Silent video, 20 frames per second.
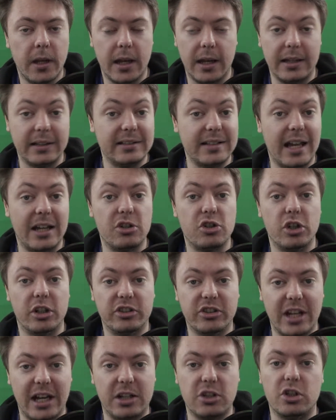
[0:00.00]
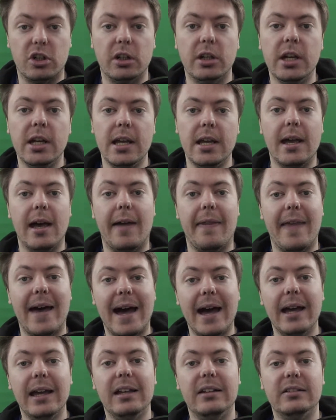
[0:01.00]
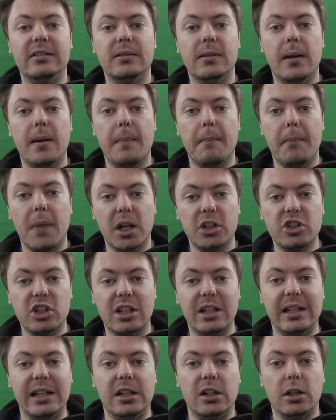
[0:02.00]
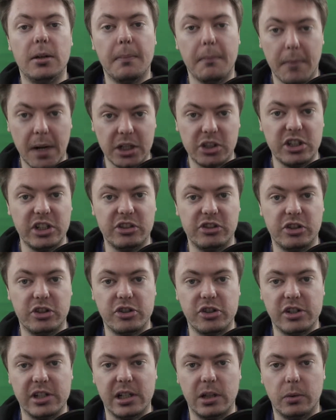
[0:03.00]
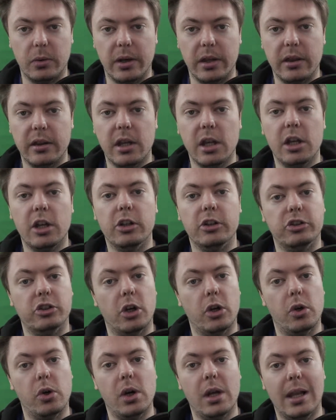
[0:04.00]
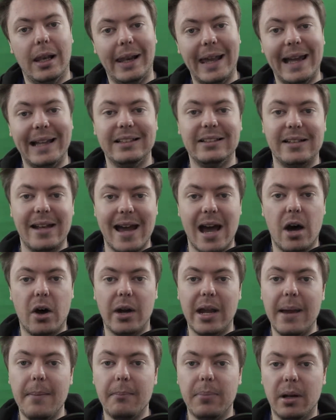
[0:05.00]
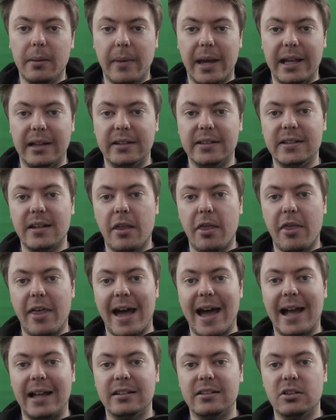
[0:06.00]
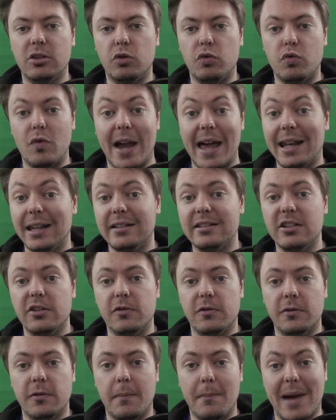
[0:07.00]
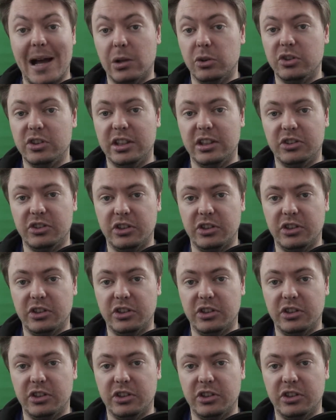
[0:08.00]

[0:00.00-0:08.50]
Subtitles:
etc., etc. And that is much cleaner, much easier to deal with. So let's now implement that relative mounting